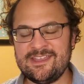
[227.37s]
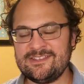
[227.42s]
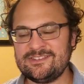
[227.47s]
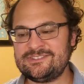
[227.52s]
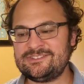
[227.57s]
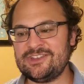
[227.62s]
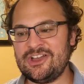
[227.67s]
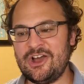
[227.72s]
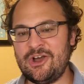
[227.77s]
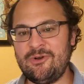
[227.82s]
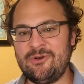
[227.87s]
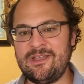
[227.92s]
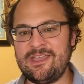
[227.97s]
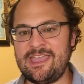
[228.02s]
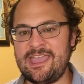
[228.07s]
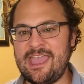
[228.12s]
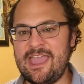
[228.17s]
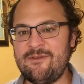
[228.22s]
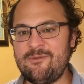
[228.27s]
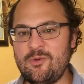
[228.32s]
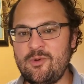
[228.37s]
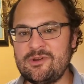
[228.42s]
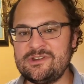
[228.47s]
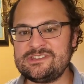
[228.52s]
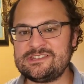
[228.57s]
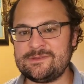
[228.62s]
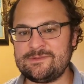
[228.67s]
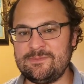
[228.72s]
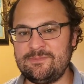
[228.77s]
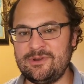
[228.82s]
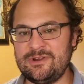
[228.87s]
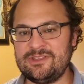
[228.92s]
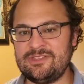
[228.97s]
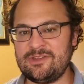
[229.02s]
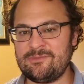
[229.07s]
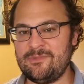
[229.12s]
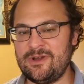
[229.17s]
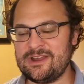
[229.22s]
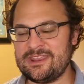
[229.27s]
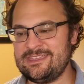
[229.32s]
So everyone is going to be putting
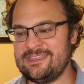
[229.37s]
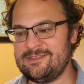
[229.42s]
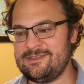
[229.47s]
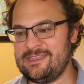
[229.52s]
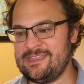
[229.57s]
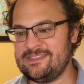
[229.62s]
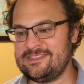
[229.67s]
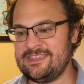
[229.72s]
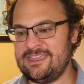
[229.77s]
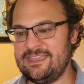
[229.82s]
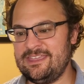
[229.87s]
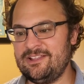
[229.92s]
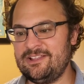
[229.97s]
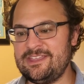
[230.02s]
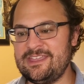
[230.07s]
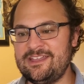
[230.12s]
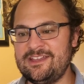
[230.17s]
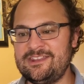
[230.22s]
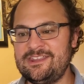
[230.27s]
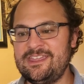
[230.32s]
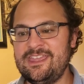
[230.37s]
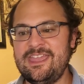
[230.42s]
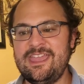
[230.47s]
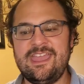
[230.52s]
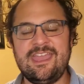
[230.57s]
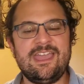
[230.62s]
their money into Hyliion.